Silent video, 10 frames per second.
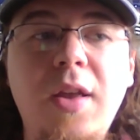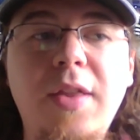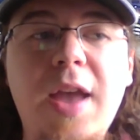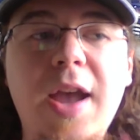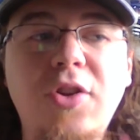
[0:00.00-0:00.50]

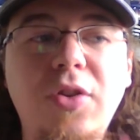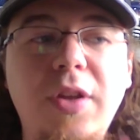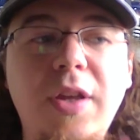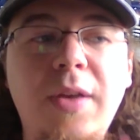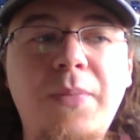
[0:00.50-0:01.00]

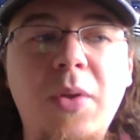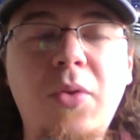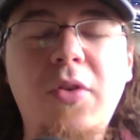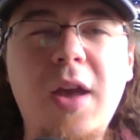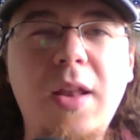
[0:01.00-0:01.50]
it
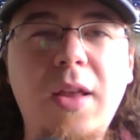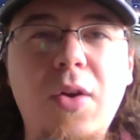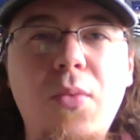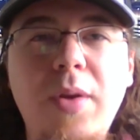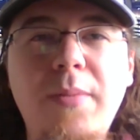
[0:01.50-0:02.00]
looks kind of like a
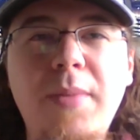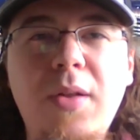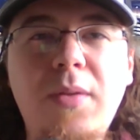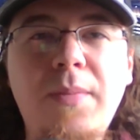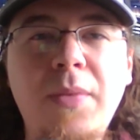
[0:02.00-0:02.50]

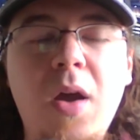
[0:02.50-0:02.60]
windmill.